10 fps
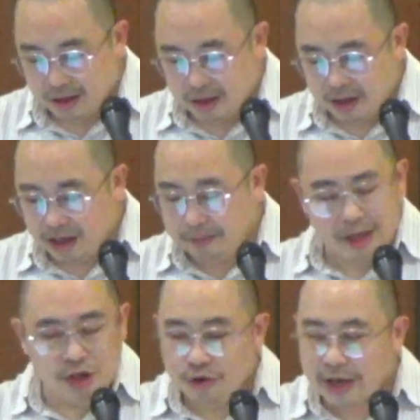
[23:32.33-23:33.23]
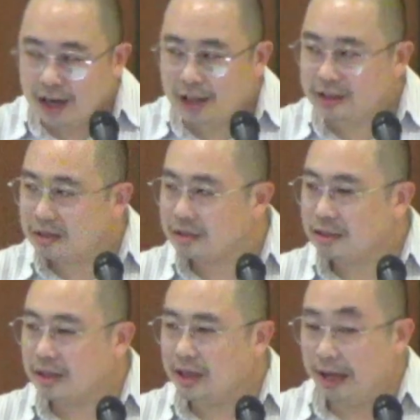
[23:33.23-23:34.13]
I mean, you cannot,
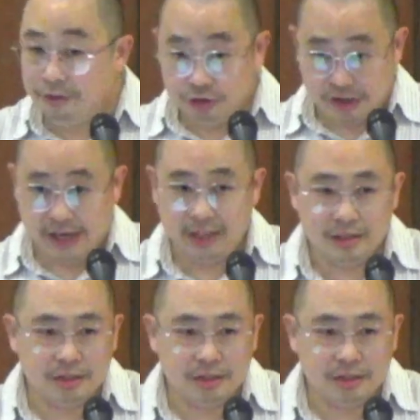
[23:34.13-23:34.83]
have you tried?